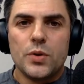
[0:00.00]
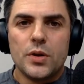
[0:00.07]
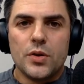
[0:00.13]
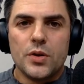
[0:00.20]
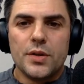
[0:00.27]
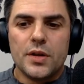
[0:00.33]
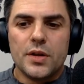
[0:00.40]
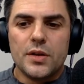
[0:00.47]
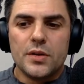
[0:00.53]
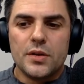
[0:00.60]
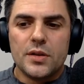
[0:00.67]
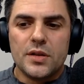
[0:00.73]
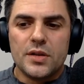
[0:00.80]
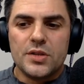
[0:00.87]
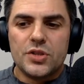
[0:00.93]
on the
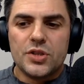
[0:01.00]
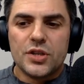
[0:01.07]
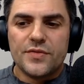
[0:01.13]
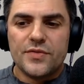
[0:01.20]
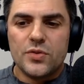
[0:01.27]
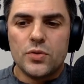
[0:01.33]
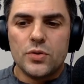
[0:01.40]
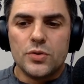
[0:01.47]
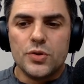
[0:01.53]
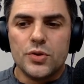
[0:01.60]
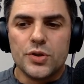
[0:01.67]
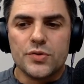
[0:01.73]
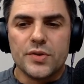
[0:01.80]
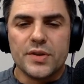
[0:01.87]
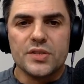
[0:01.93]
the Just Fuel New
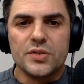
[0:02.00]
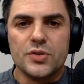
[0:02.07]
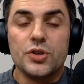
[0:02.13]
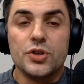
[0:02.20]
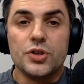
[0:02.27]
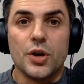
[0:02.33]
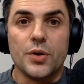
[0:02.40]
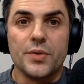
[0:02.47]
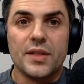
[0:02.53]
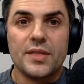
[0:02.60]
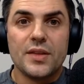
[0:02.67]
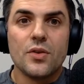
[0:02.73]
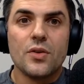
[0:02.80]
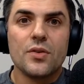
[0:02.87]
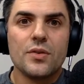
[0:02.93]
Year's resolution show that
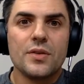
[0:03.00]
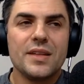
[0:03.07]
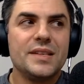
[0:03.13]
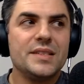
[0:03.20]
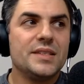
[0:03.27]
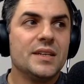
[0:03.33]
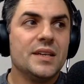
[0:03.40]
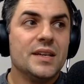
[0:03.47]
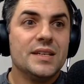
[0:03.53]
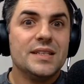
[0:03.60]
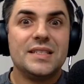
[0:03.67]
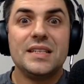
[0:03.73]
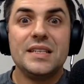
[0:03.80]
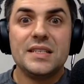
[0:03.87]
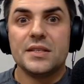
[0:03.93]
there are these
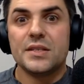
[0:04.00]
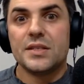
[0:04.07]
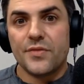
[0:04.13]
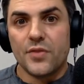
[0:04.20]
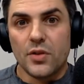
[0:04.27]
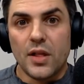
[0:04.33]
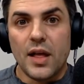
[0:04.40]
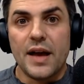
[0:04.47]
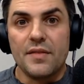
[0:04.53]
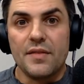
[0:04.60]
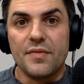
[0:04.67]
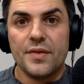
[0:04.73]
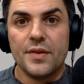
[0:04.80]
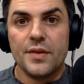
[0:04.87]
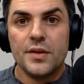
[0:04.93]
seasons of your
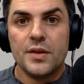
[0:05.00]
life,